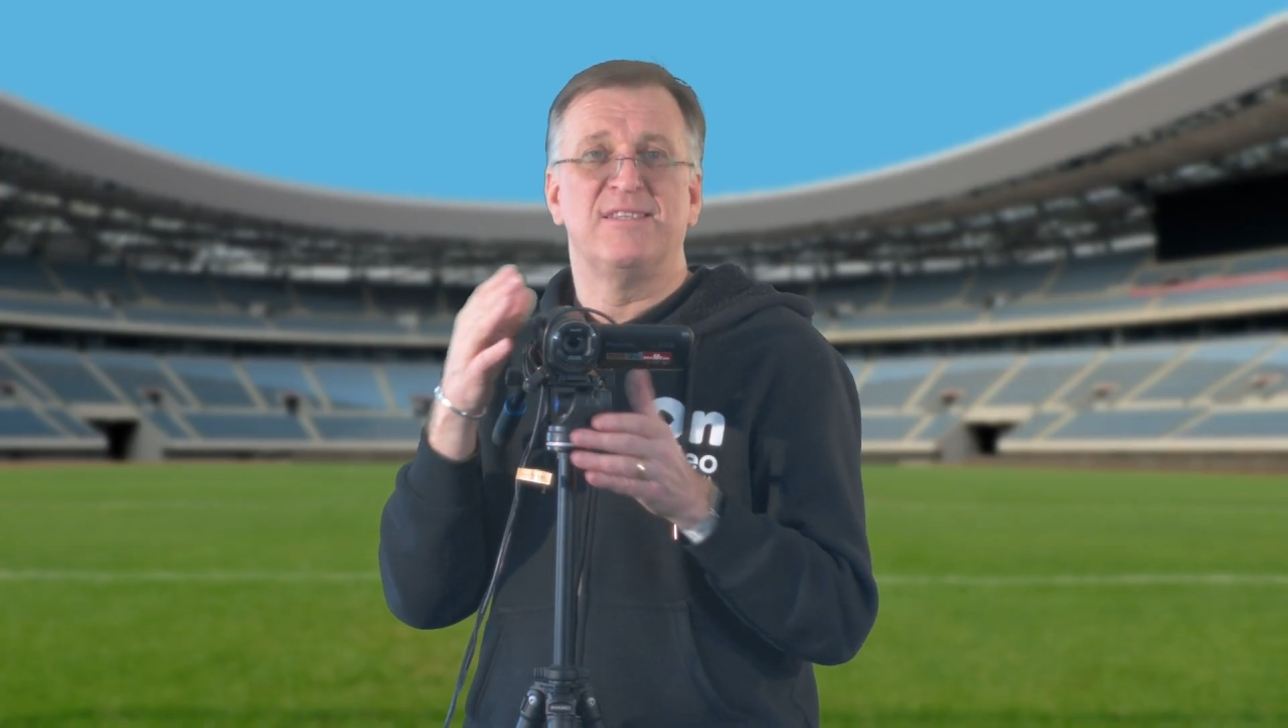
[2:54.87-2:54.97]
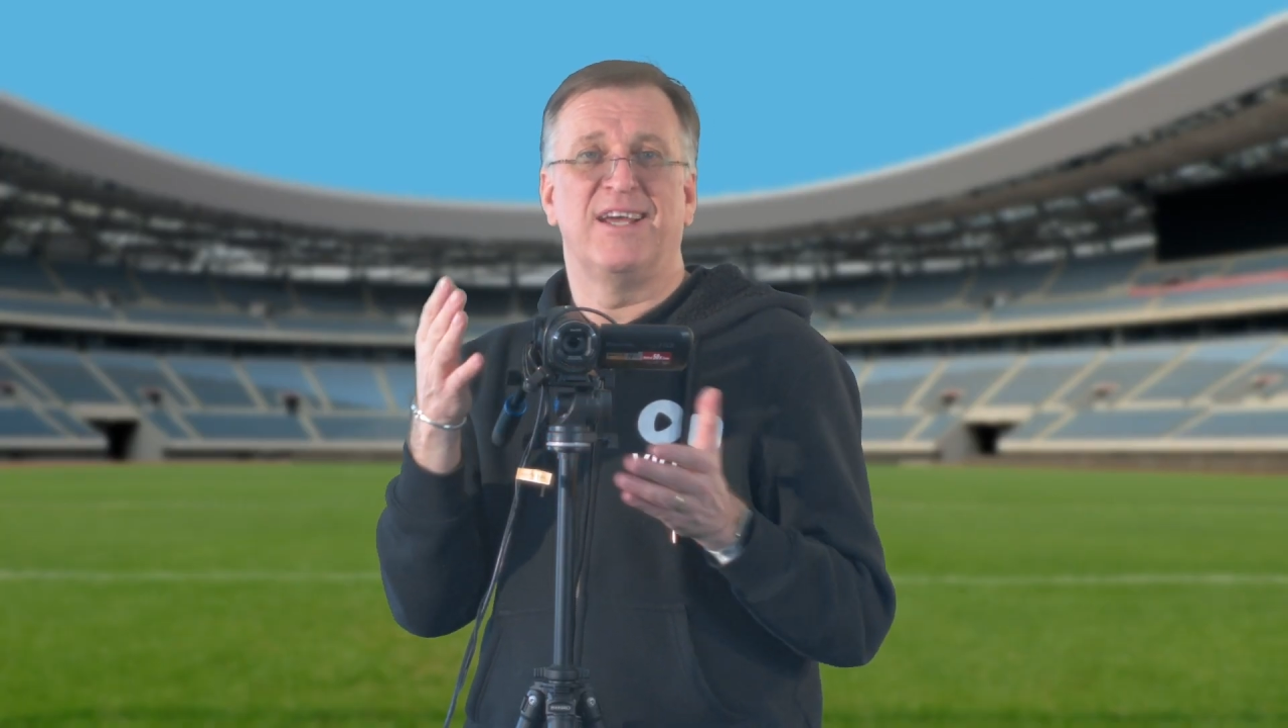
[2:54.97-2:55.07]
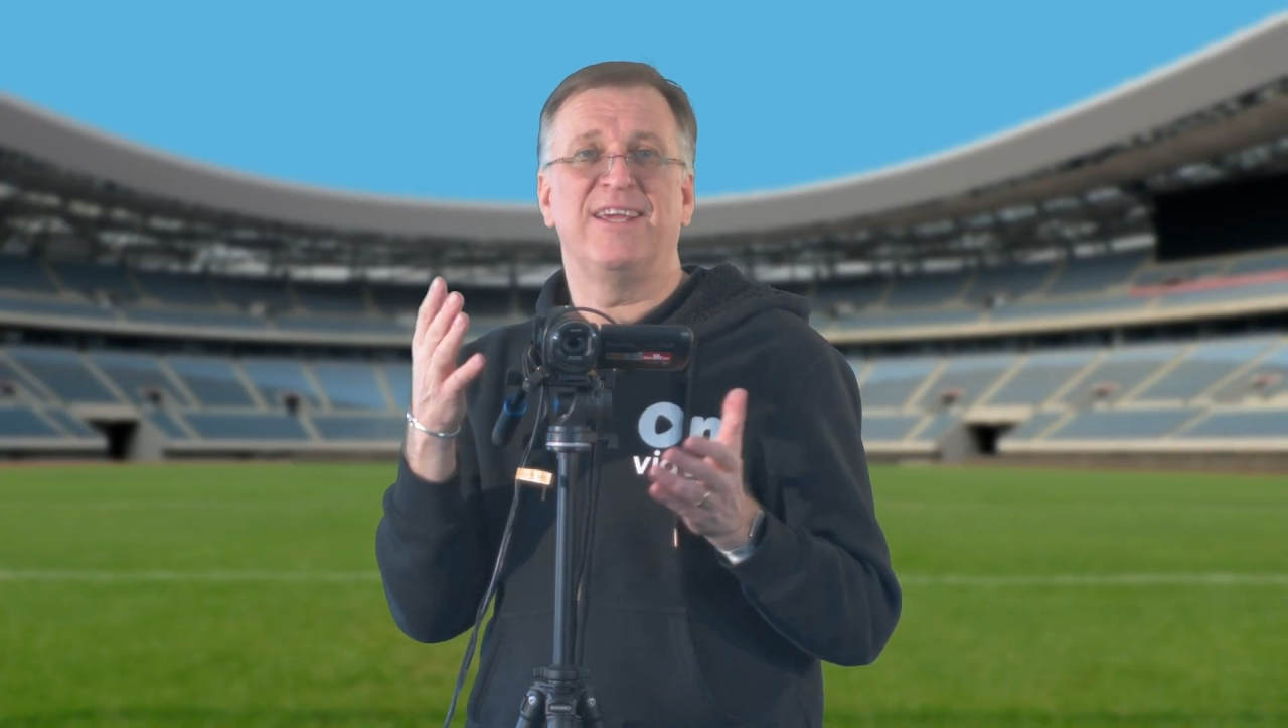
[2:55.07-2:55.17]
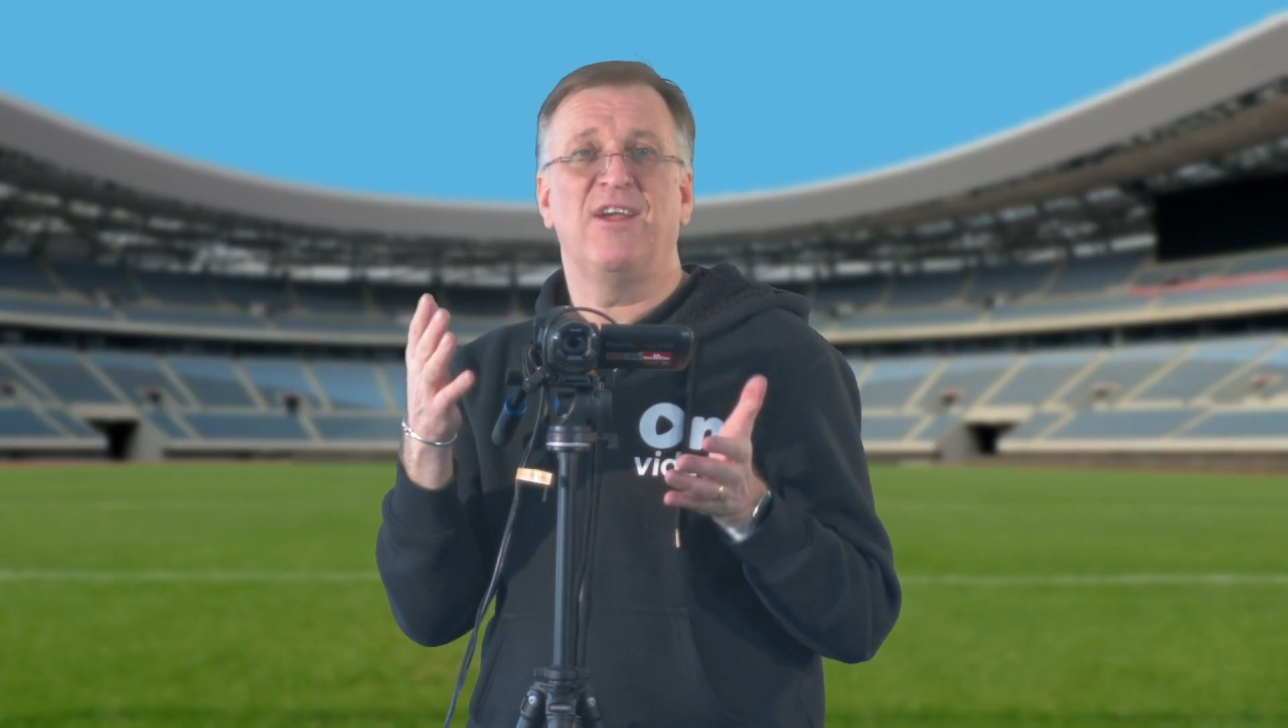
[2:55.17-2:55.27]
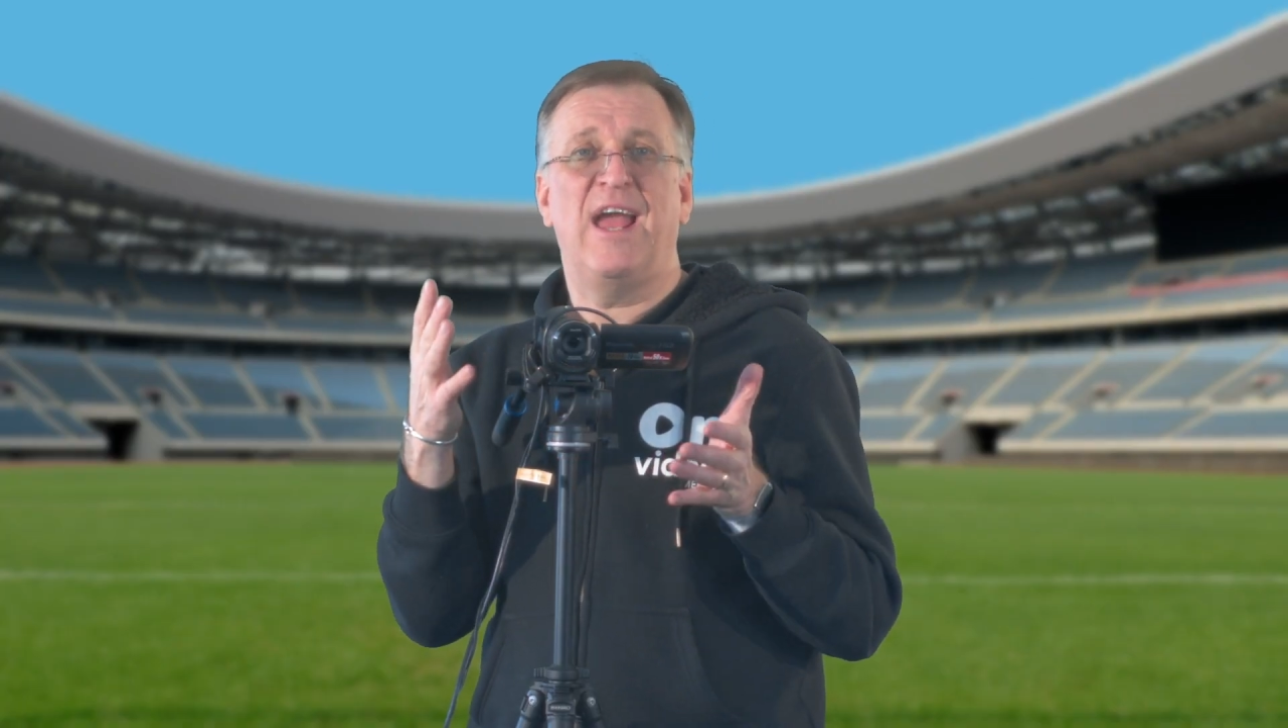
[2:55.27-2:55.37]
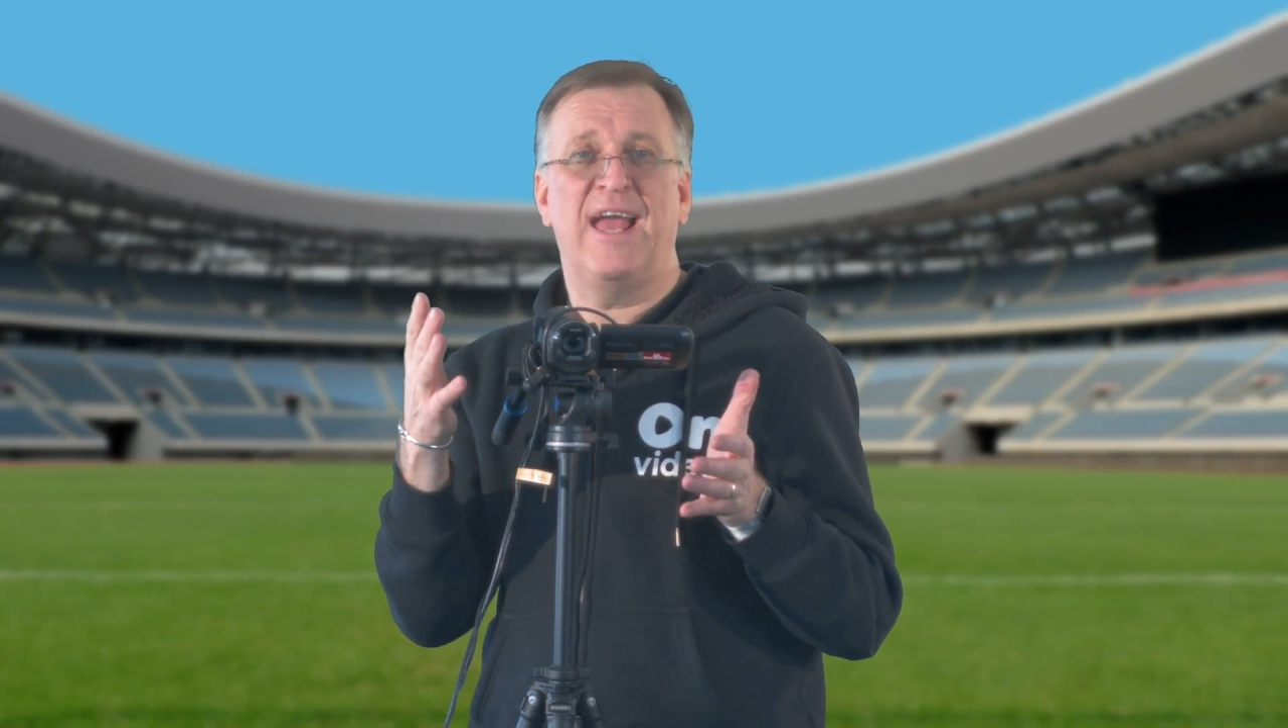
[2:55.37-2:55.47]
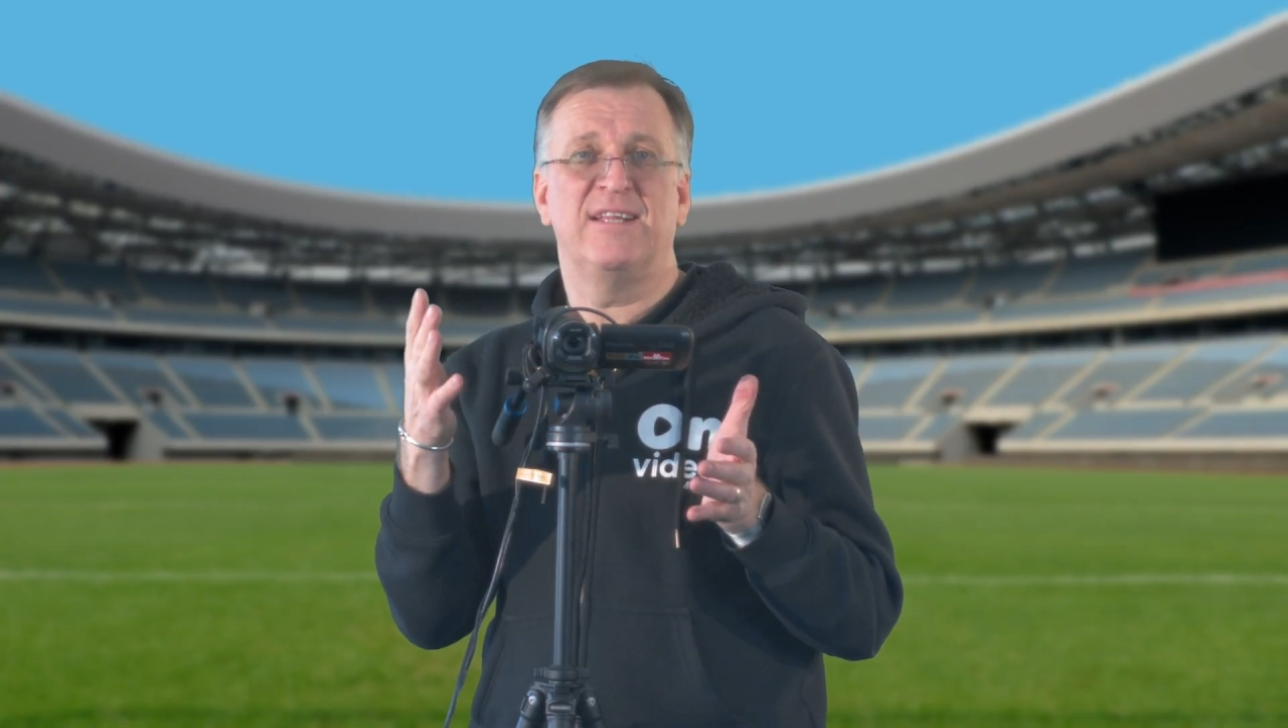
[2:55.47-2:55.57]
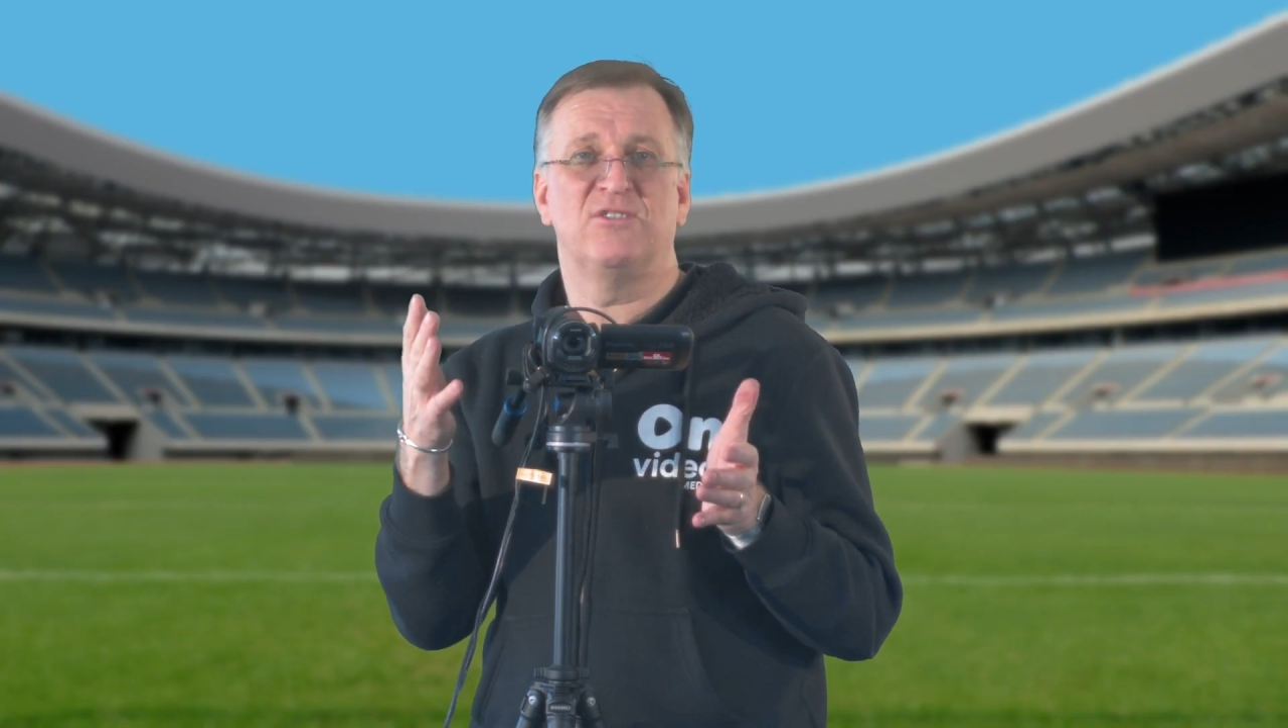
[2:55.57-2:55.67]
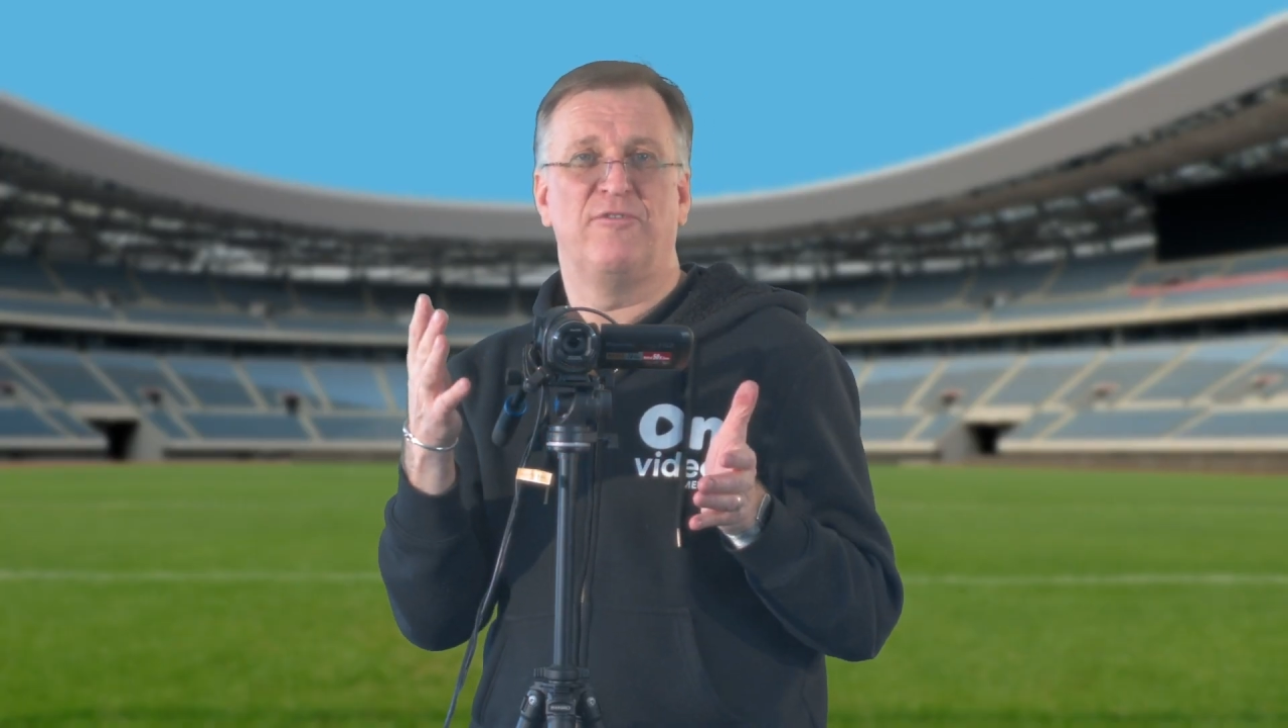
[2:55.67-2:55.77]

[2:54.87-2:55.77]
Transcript: take your hands